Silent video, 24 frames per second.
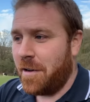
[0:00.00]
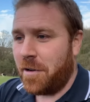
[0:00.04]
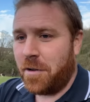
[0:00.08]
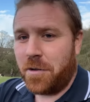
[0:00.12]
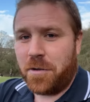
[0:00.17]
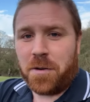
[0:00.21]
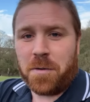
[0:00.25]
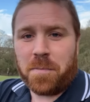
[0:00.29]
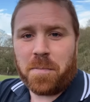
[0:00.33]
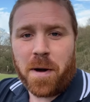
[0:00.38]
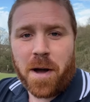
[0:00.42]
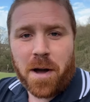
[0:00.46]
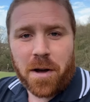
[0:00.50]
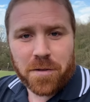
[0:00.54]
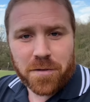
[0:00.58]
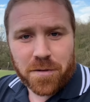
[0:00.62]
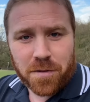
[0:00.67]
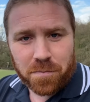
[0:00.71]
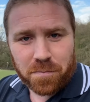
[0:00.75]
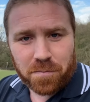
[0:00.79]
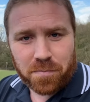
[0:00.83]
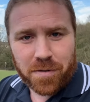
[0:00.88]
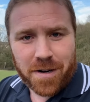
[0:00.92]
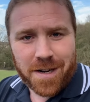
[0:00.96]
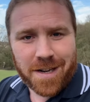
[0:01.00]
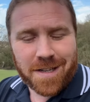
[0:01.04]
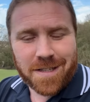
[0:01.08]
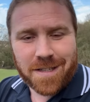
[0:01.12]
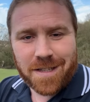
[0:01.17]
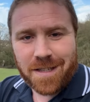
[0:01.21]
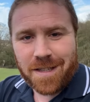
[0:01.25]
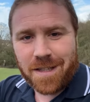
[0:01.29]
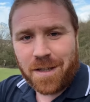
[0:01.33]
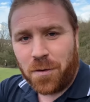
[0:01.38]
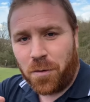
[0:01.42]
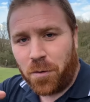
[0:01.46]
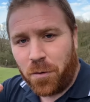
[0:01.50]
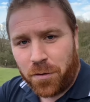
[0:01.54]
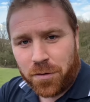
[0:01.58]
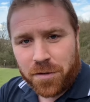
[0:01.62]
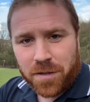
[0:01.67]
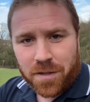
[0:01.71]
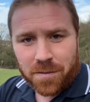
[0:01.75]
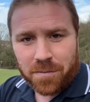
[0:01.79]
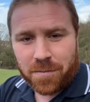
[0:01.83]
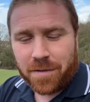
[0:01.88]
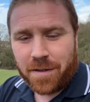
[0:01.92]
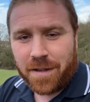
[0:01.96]
under piles of bricks in the
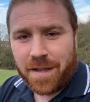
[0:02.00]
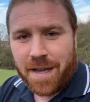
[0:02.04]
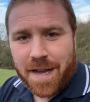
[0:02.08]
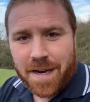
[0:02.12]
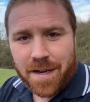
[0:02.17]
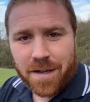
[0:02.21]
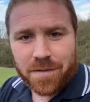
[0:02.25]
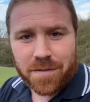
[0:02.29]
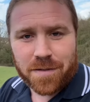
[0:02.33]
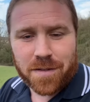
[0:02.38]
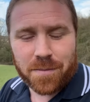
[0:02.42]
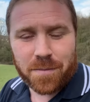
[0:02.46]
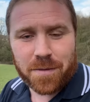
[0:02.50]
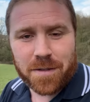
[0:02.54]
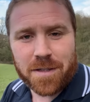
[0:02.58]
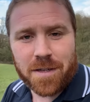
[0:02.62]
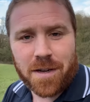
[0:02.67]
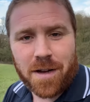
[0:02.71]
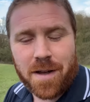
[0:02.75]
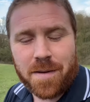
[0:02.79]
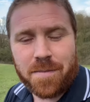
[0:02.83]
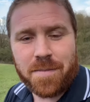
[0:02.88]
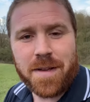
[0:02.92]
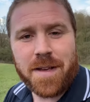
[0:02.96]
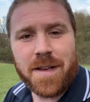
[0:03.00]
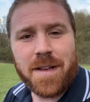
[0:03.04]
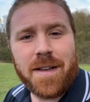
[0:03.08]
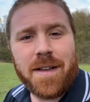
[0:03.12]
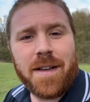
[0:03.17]
autumn and the end of summertime.